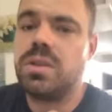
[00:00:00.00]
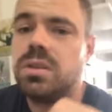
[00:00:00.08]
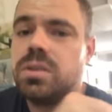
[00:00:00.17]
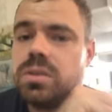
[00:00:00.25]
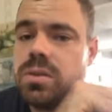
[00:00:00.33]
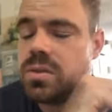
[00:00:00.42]

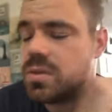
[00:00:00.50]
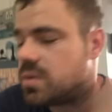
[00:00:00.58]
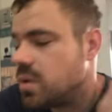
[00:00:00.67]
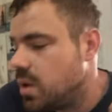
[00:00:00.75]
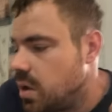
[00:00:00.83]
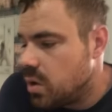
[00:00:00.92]

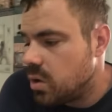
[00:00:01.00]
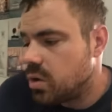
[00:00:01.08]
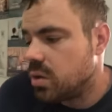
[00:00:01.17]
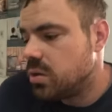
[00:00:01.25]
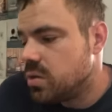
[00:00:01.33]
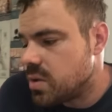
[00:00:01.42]
lose
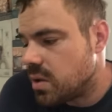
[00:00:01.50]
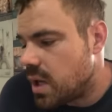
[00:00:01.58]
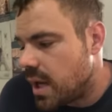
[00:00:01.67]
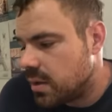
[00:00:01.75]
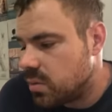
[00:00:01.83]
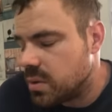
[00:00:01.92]
a
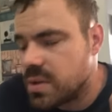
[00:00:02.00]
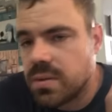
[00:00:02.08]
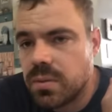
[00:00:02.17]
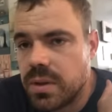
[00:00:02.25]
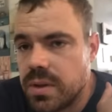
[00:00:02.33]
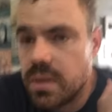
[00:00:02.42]
lot
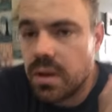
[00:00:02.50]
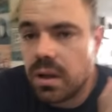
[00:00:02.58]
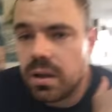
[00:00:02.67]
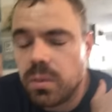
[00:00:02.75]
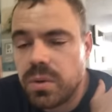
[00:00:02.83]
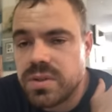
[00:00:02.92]
with
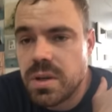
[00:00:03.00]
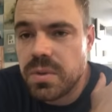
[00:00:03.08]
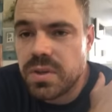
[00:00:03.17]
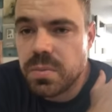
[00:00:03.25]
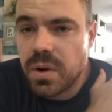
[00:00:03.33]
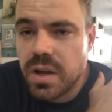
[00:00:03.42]
some of
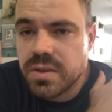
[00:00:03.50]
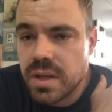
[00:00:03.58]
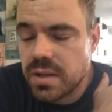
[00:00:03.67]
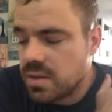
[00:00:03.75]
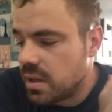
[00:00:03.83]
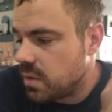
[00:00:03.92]
these
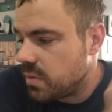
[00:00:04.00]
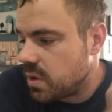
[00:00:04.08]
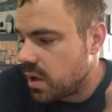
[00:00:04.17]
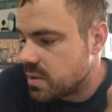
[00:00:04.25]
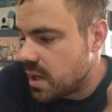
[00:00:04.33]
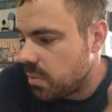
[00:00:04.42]
projects, like if you're
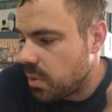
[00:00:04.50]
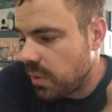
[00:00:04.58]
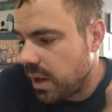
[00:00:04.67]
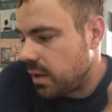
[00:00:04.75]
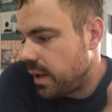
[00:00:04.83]
not timing them right.